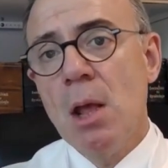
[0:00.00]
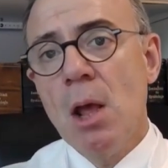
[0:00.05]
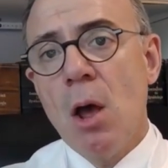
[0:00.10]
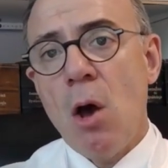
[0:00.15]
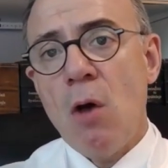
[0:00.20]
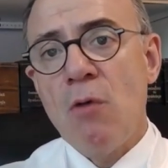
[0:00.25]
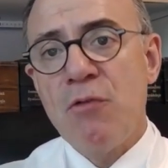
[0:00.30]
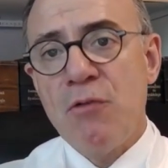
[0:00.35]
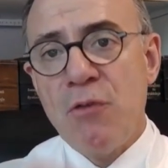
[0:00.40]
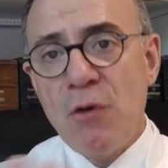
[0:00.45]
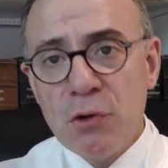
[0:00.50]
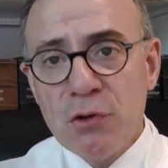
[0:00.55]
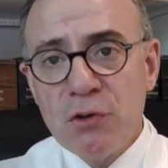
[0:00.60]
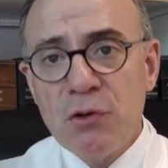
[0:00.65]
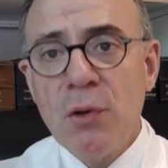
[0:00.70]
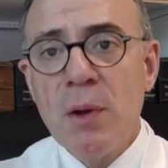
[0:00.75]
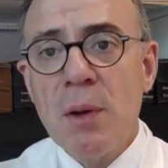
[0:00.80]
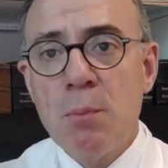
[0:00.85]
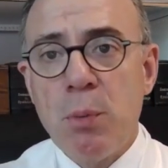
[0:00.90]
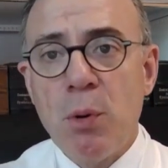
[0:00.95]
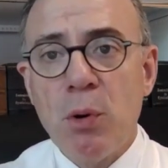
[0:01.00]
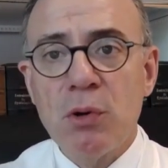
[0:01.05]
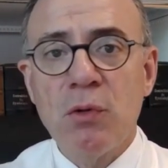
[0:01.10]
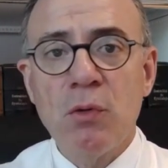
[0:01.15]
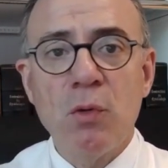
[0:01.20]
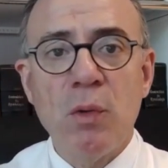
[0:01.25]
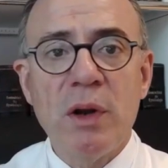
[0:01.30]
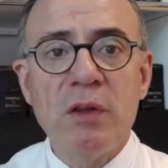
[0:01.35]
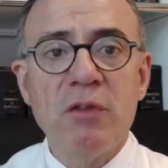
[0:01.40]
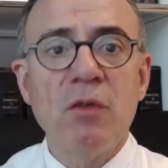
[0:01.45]
A further important
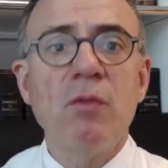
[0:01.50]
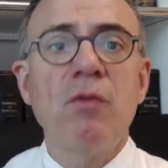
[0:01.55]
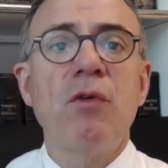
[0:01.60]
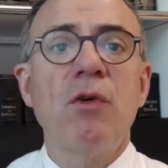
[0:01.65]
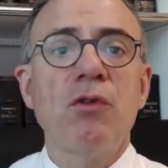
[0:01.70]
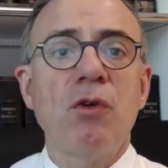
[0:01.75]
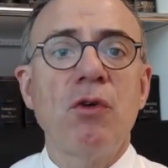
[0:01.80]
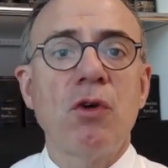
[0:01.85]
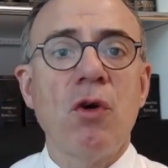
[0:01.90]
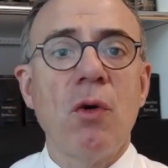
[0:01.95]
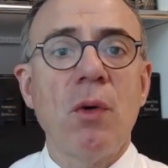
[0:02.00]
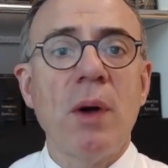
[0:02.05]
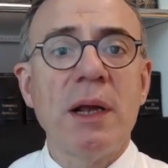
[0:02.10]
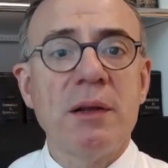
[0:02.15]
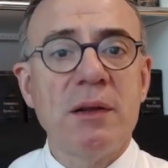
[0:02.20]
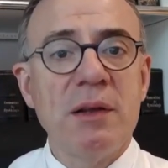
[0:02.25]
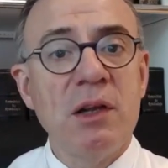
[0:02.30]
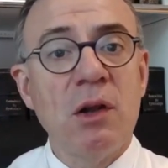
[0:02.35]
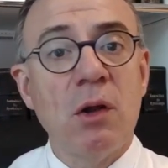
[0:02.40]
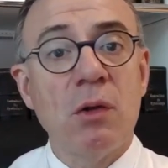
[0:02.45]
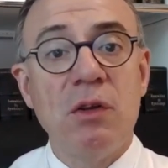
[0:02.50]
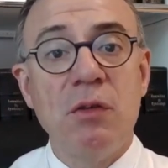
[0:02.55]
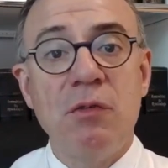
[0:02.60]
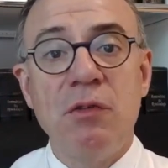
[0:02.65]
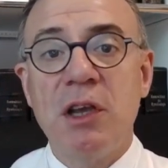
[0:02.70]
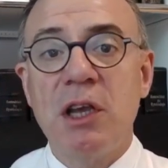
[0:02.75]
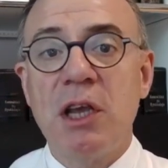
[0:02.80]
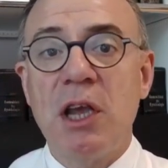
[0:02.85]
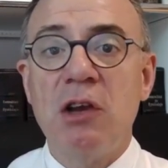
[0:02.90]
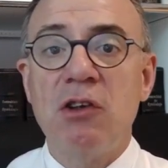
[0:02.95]
reason for the correct
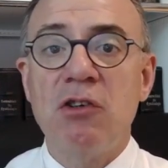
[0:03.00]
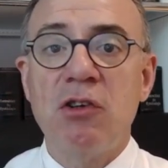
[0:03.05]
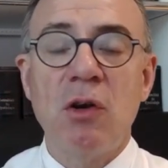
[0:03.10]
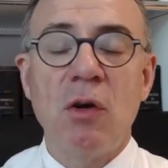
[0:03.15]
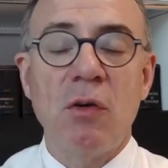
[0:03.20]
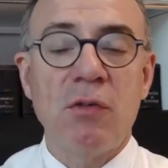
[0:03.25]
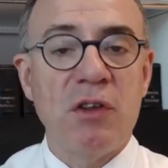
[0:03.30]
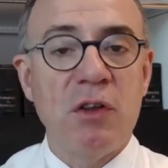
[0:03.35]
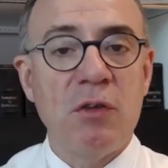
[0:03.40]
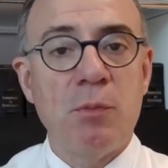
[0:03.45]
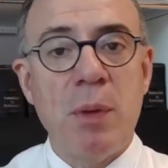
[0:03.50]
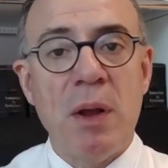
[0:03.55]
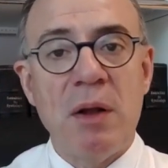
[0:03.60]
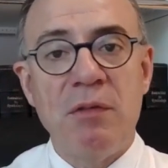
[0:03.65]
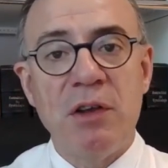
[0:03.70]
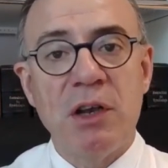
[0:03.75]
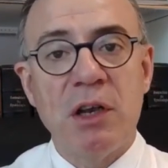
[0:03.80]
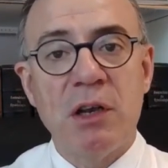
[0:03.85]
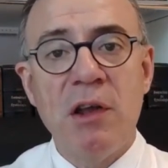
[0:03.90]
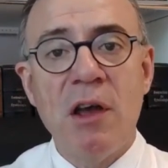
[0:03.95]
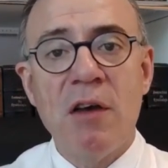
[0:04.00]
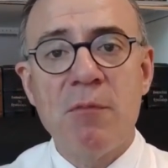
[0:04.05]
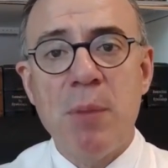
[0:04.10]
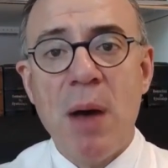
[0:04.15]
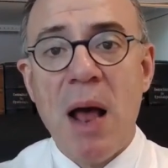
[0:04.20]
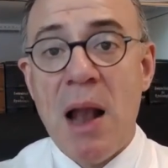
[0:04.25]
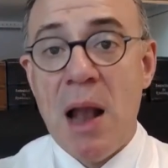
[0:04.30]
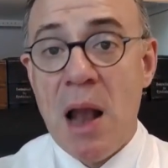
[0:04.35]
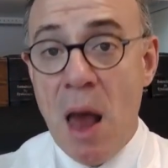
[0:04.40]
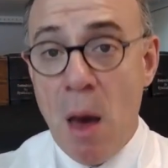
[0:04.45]
identification of this pelvic nerve
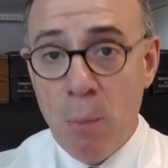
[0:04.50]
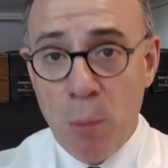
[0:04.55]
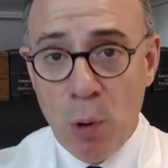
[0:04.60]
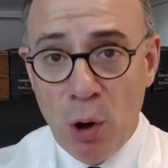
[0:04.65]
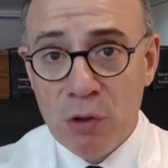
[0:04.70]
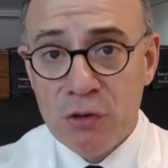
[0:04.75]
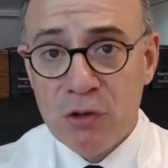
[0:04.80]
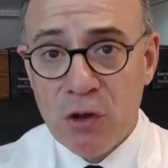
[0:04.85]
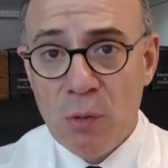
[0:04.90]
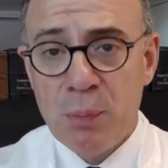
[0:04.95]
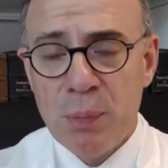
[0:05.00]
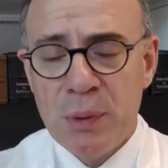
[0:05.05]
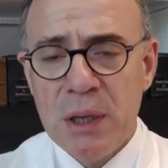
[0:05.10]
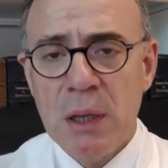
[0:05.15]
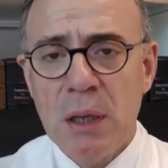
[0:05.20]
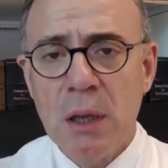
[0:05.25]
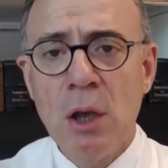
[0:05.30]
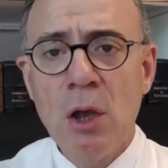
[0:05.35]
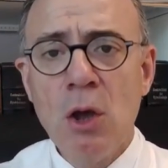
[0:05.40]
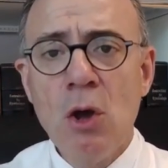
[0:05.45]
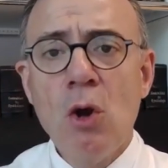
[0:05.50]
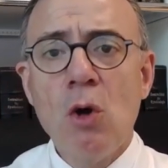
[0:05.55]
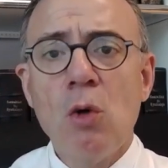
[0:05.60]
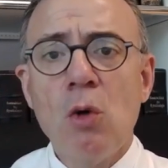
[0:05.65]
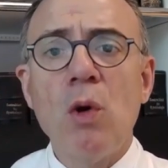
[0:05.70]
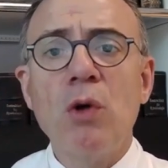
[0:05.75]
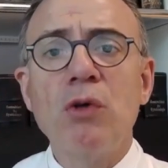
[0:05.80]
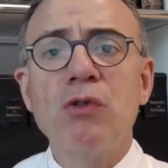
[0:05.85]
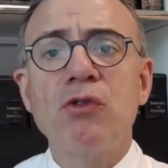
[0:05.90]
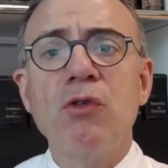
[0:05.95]
by laparoscopy
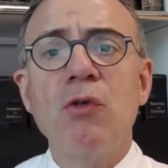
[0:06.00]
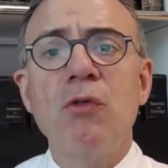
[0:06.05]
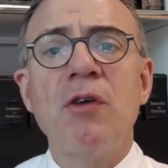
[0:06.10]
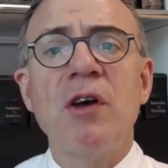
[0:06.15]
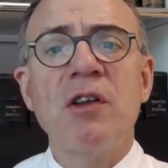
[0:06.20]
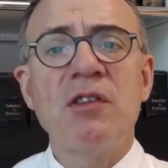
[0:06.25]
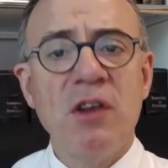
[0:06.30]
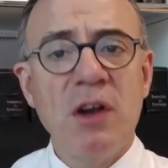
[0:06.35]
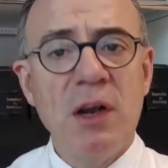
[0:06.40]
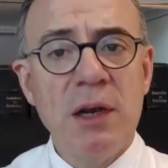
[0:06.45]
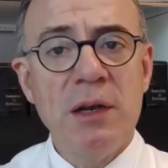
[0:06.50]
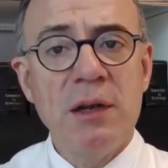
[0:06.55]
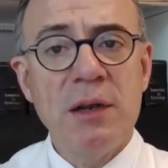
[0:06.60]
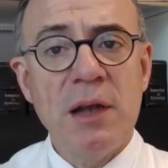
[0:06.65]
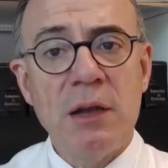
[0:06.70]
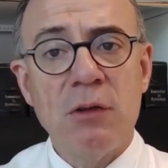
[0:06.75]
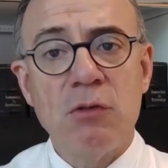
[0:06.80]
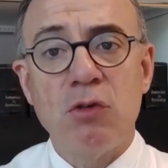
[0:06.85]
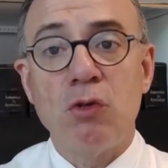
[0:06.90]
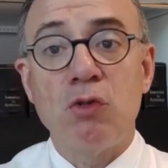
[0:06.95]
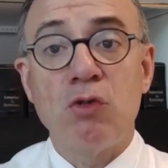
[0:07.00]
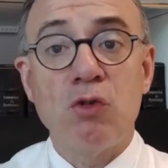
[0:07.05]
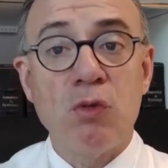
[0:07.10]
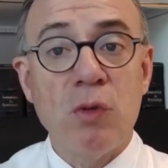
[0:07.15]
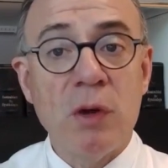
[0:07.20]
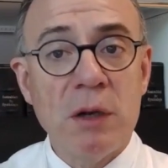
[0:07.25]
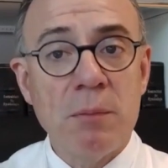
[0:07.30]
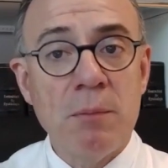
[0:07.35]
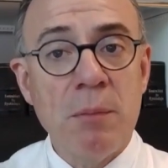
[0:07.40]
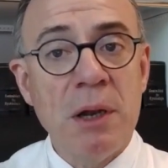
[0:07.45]
was to facilitate the
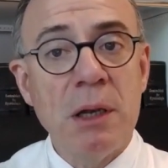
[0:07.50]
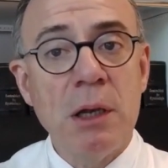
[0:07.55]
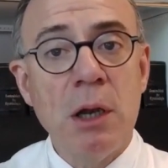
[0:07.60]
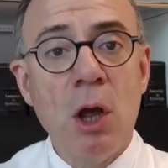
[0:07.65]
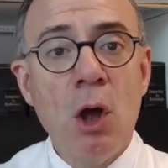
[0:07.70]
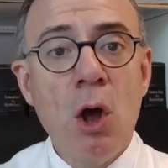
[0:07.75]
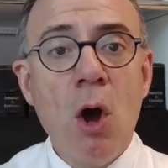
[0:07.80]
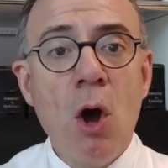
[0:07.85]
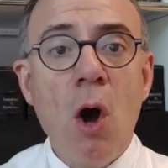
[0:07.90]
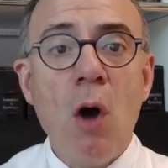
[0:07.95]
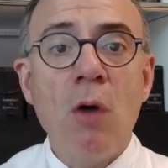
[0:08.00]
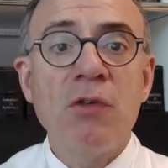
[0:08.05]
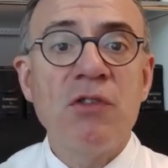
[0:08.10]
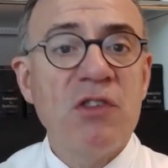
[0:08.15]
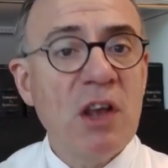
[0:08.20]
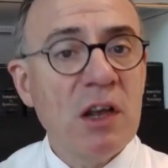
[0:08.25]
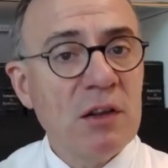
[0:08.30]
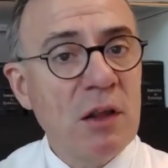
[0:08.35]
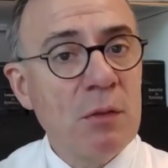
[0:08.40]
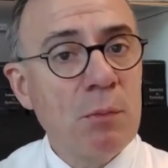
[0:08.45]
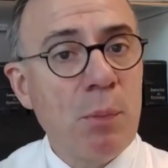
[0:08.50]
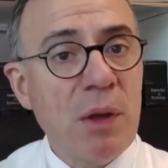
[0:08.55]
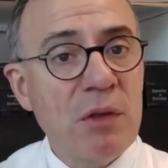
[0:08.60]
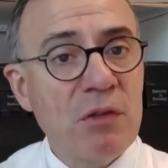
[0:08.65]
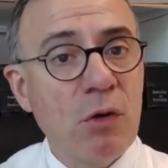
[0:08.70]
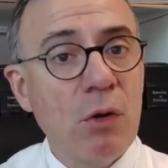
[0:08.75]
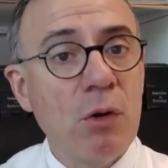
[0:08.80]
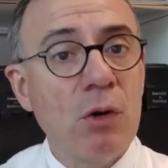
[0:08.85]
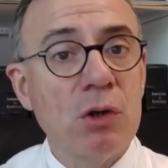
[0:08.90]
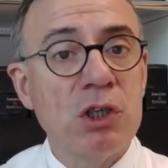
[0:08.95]
treatment of certain
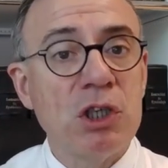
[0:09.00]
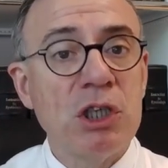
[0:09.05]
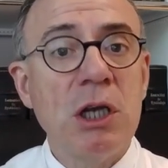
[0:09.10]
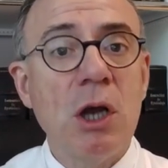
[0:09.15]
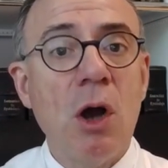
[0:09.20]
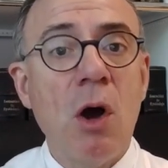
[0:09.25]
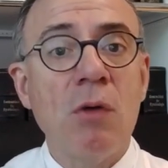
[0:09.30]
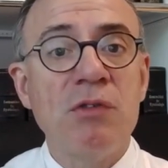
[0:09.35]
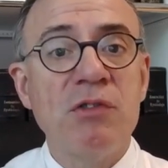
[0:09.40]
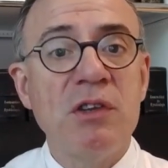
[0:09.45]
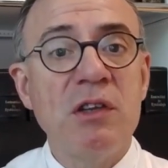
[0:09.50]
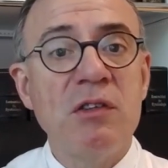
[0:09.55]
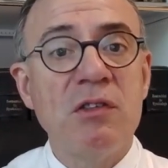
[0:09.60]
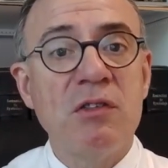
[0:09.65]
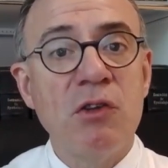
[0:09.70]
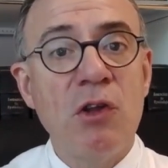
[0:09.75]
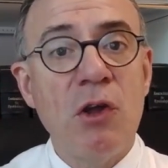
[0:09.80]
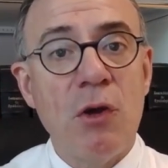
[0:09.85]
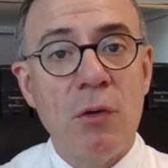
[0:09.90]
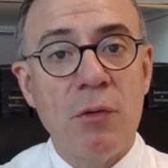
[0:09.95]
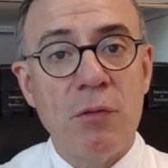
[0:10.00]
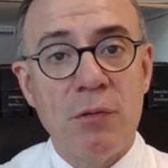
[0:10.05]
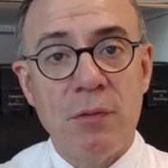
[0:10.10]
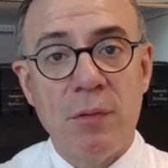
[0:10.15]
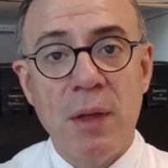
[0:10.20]
pathology of this nerve.